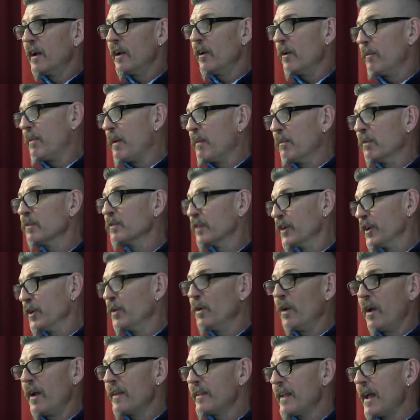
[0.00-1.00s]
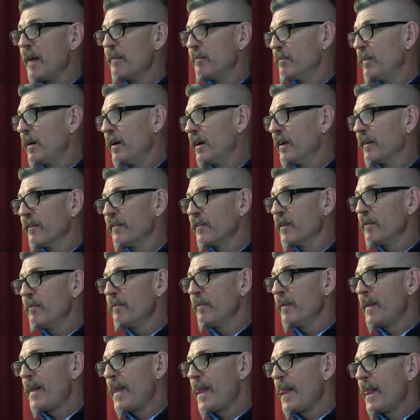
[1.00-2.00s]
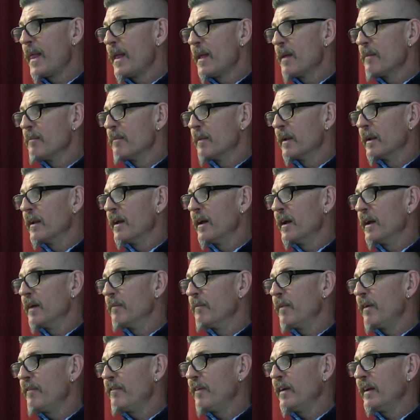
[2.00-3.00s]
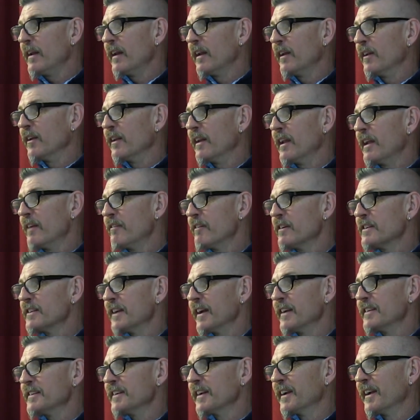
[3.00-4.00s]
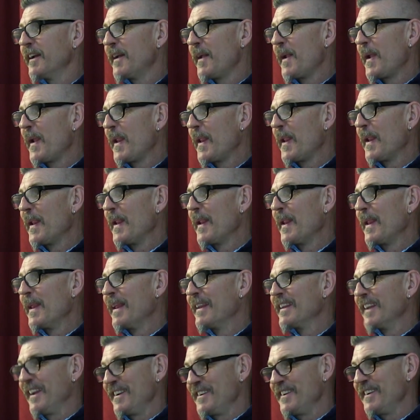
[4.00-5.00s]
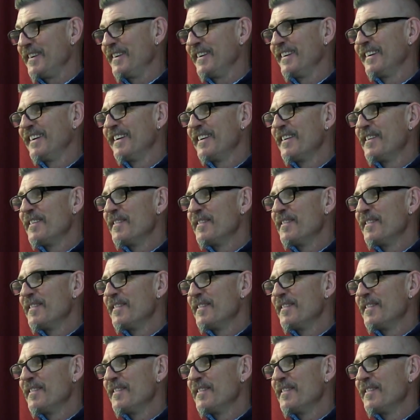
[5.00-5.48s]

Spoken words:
A lot of people do like that part of them, but I find it a little irritating. I do.